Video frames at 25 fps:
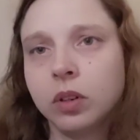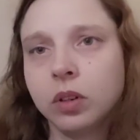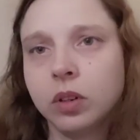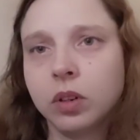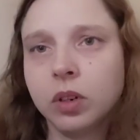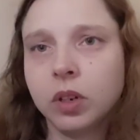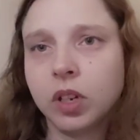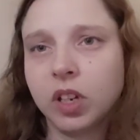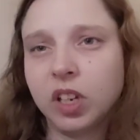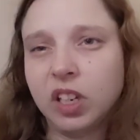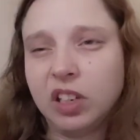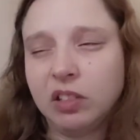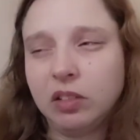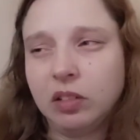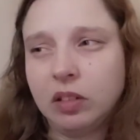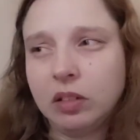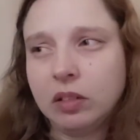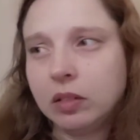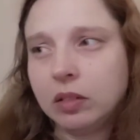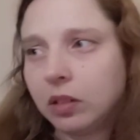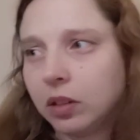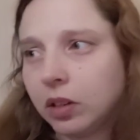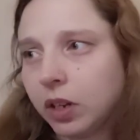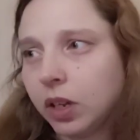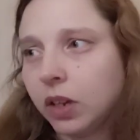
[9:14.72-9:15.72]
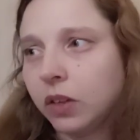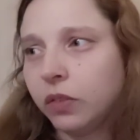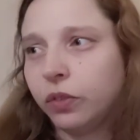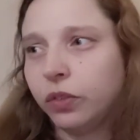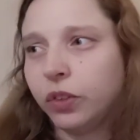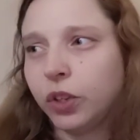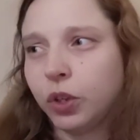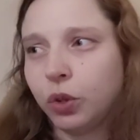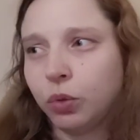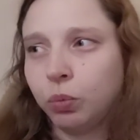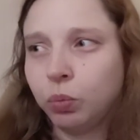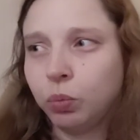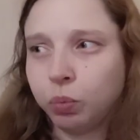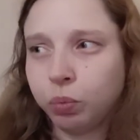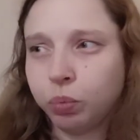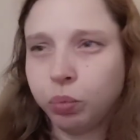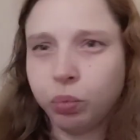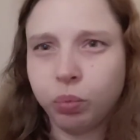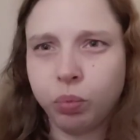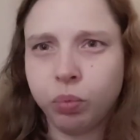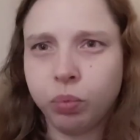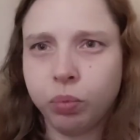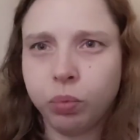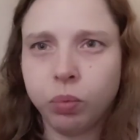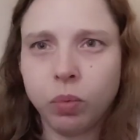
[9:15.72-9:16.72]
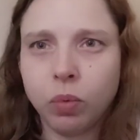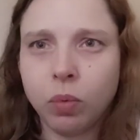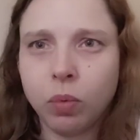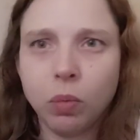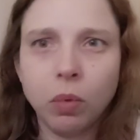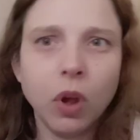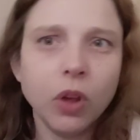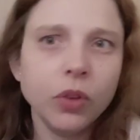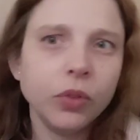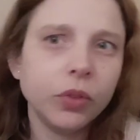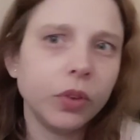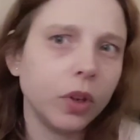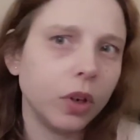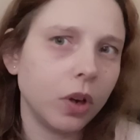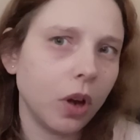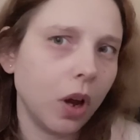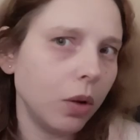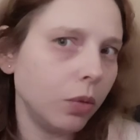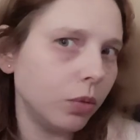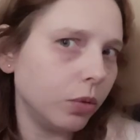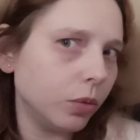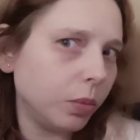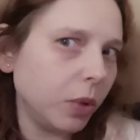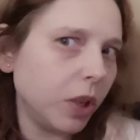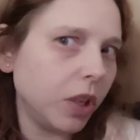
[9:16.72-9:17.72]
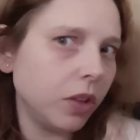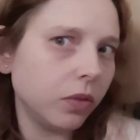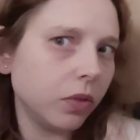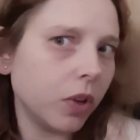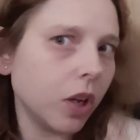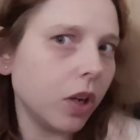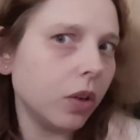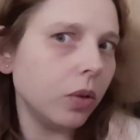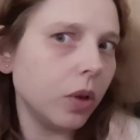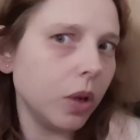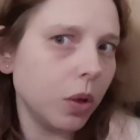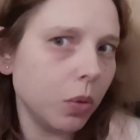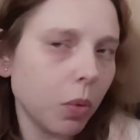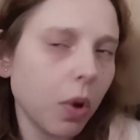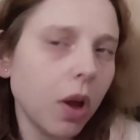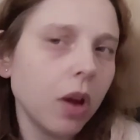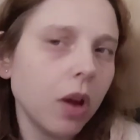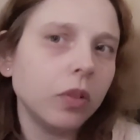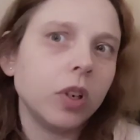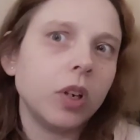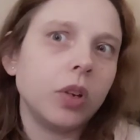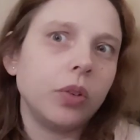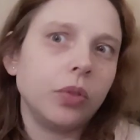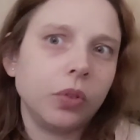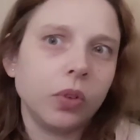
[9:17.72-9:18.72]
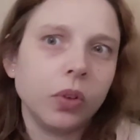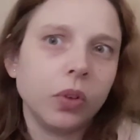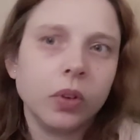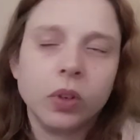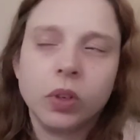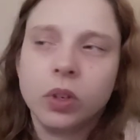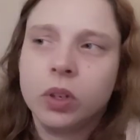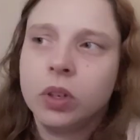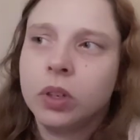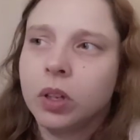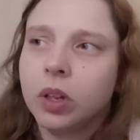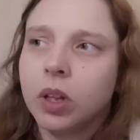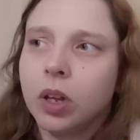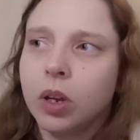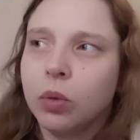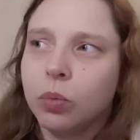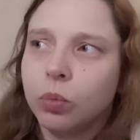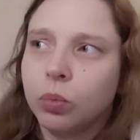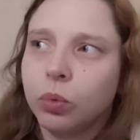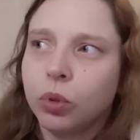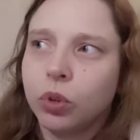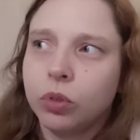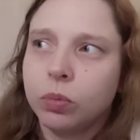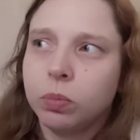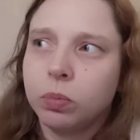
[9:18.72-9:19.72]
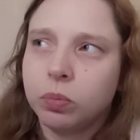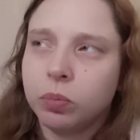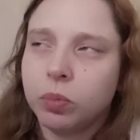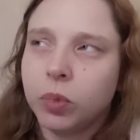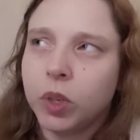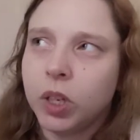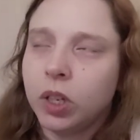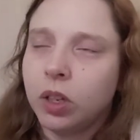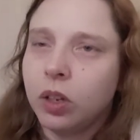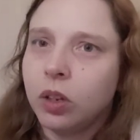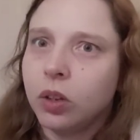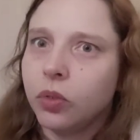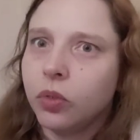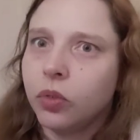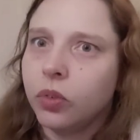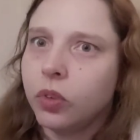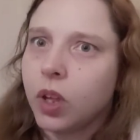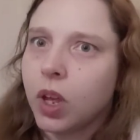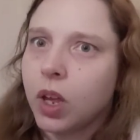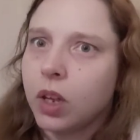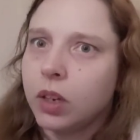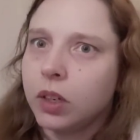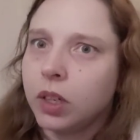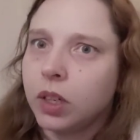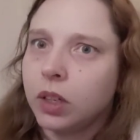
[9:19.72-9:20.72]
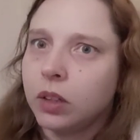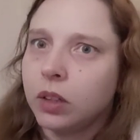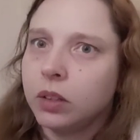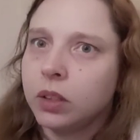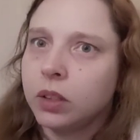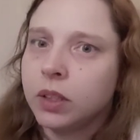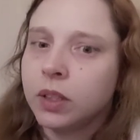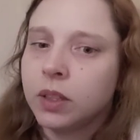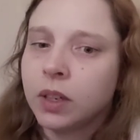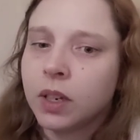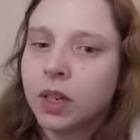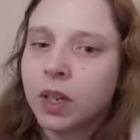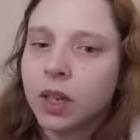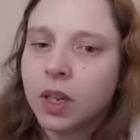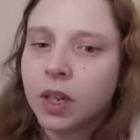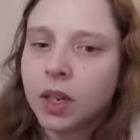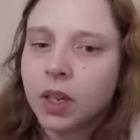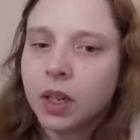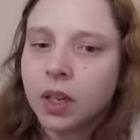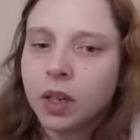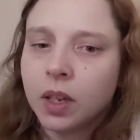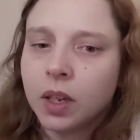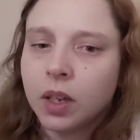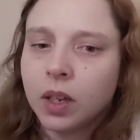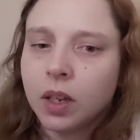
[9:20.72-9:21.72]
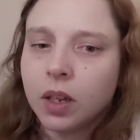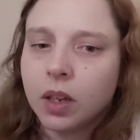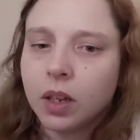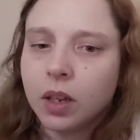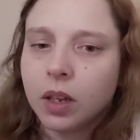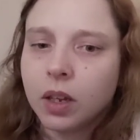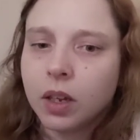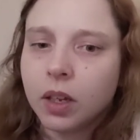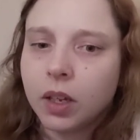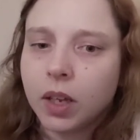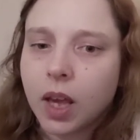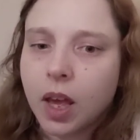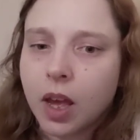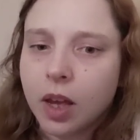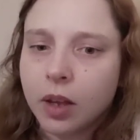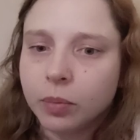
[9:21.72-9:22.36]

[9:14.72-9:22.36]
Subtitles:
And if you wasn't, I would be very worried. That would be concerning. Yeah.